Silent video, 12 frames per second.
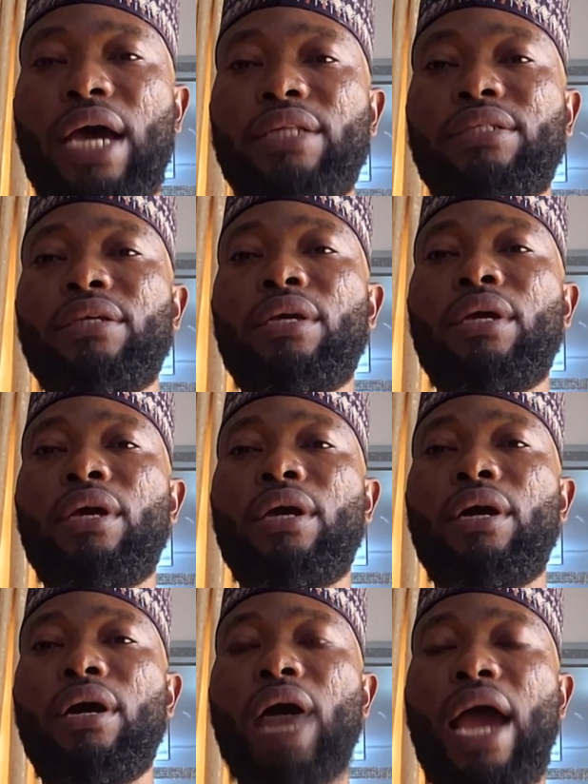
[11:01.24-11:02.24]
that
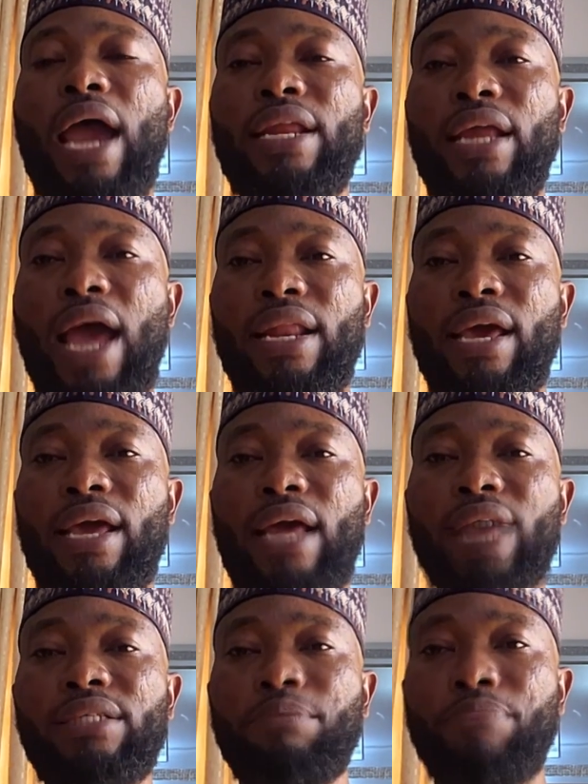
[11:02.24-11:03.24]

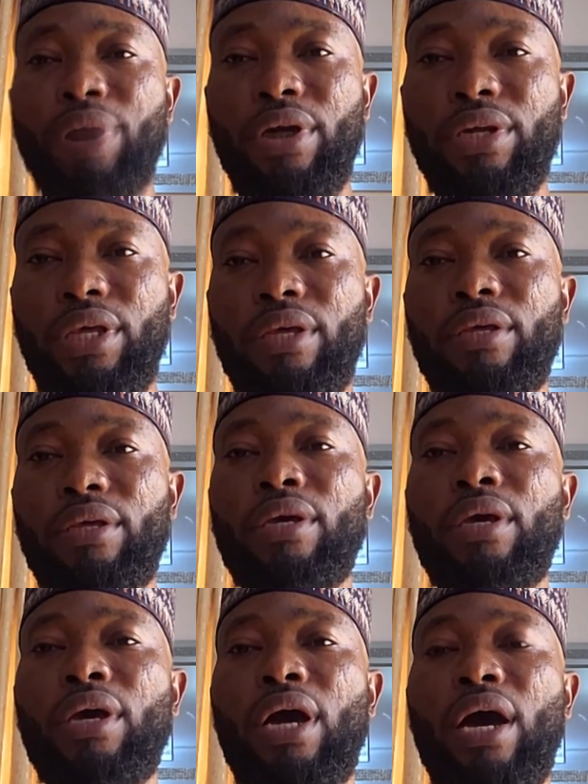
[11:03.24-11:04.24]
INEC as a body
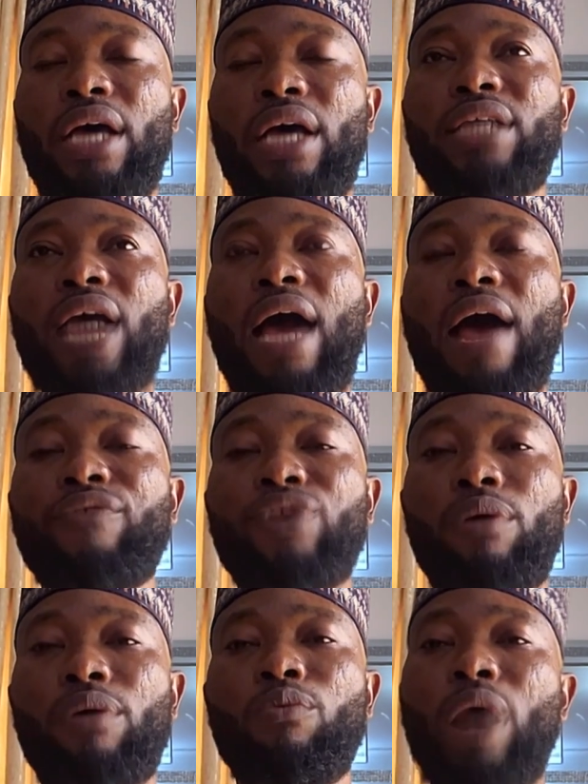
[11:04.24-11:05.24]
still have
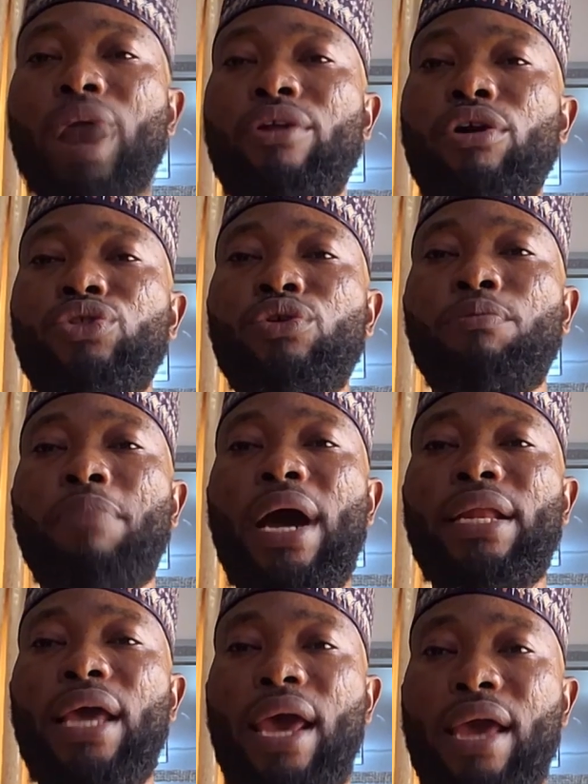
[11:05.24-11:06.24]
some one or two
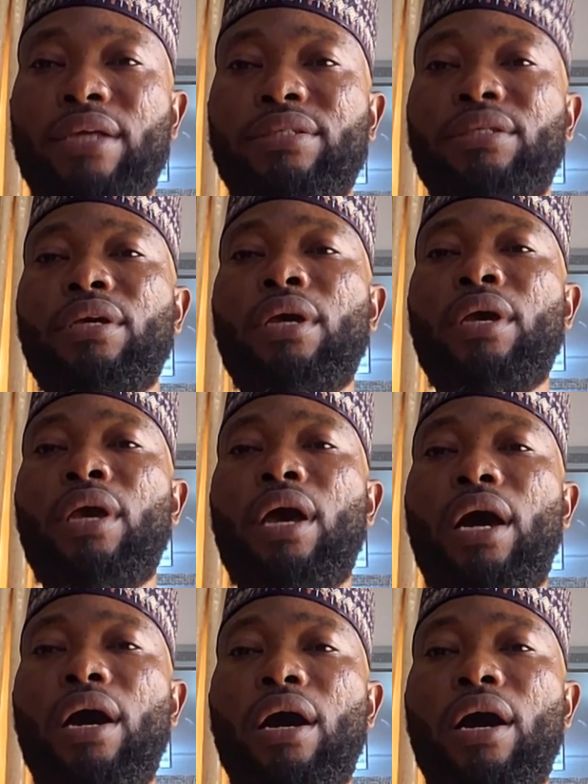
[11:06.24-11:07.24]
bad eggs.
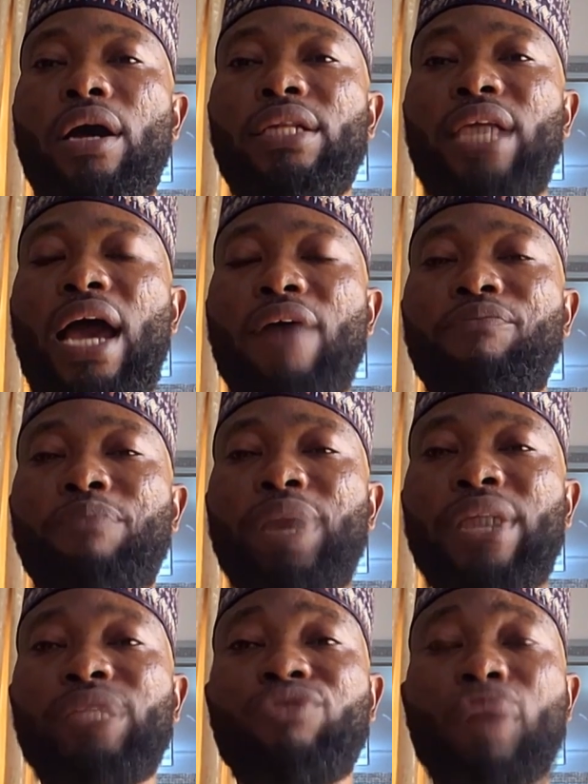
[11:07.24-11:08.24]
They have
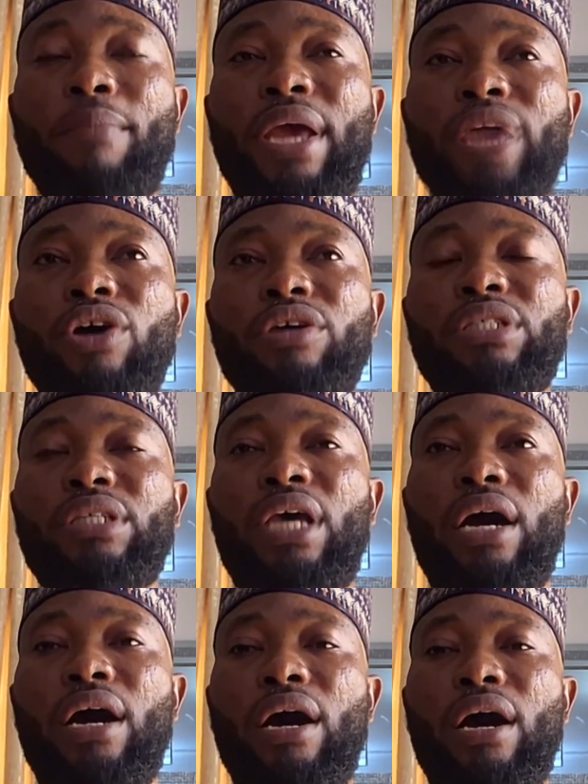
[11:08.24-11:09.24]
made tremendous
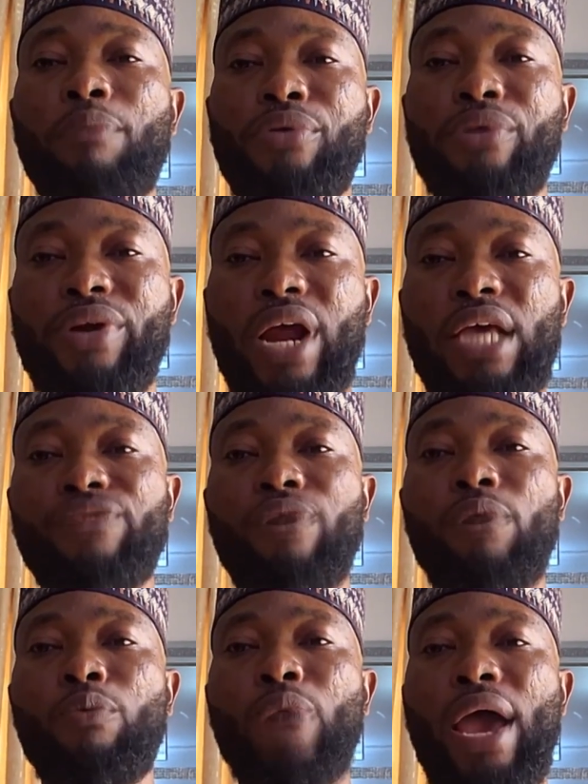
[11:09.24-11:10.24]
progress
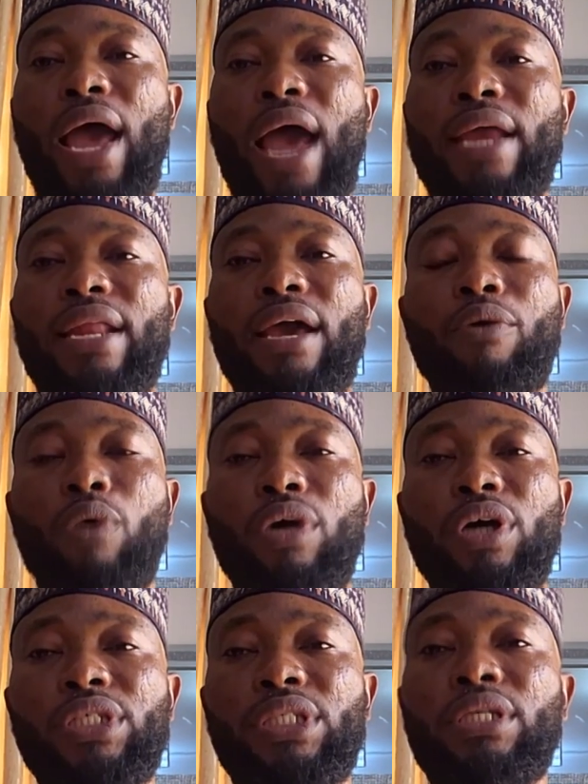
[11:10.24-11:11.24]
from where INEC
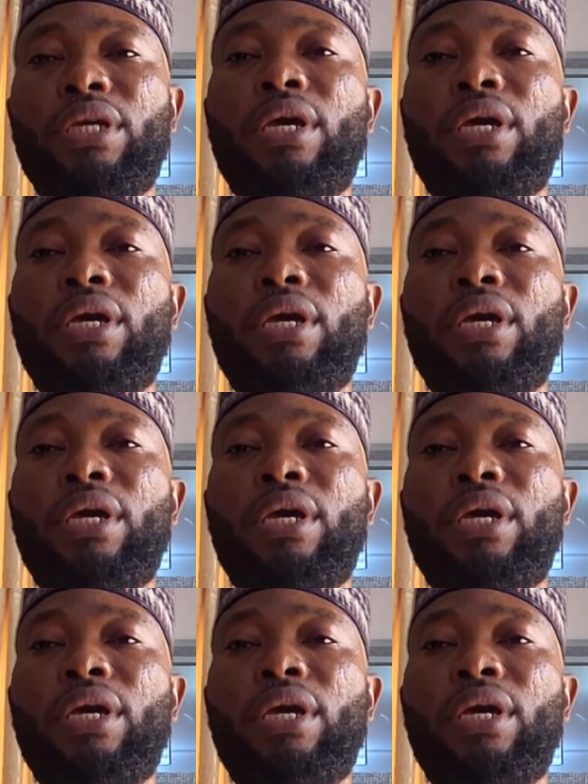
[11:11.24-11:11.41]
was.